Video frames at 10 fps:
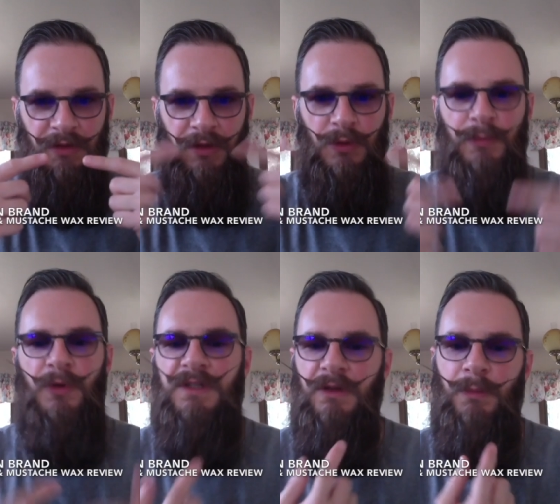you have the 3
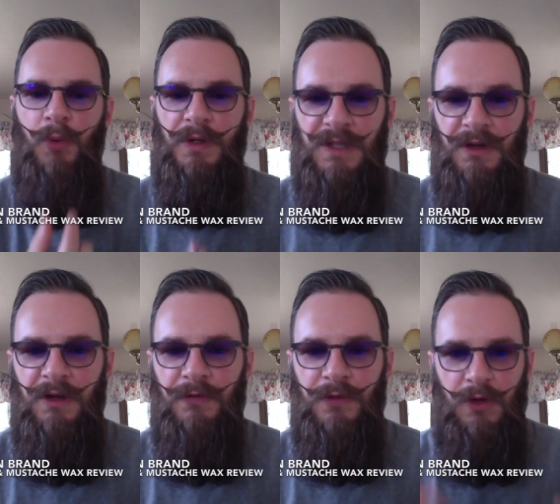points, you have the point down
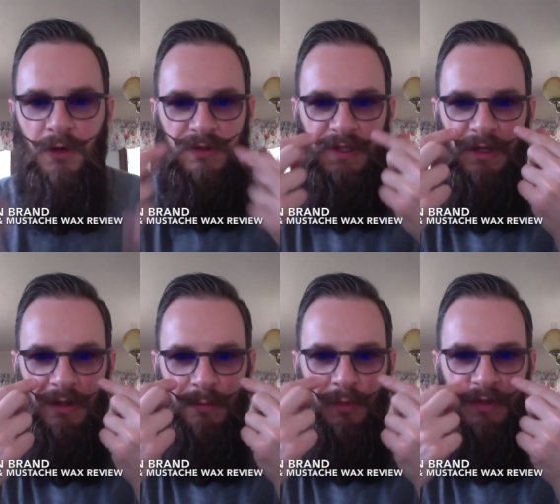here for the goatee
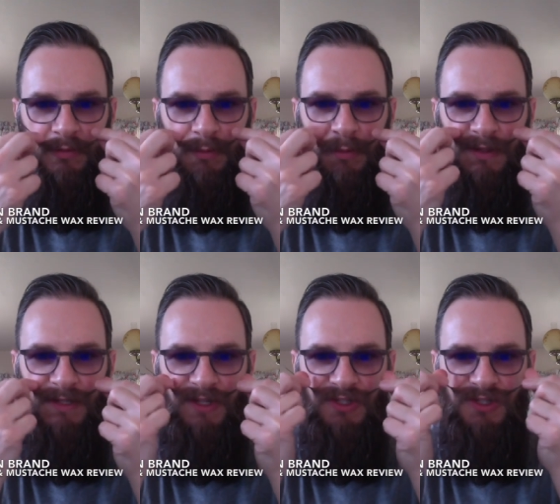and the points from the
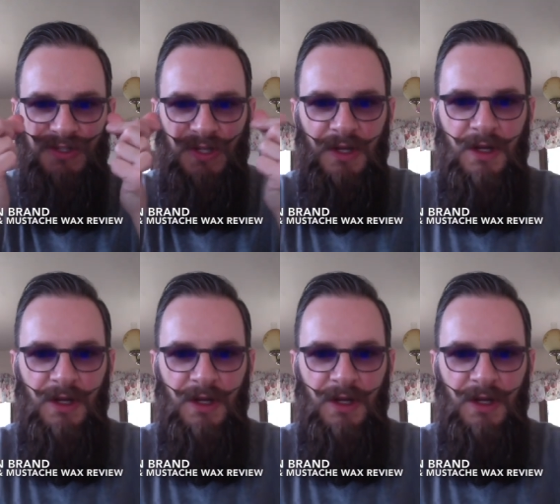mustaches.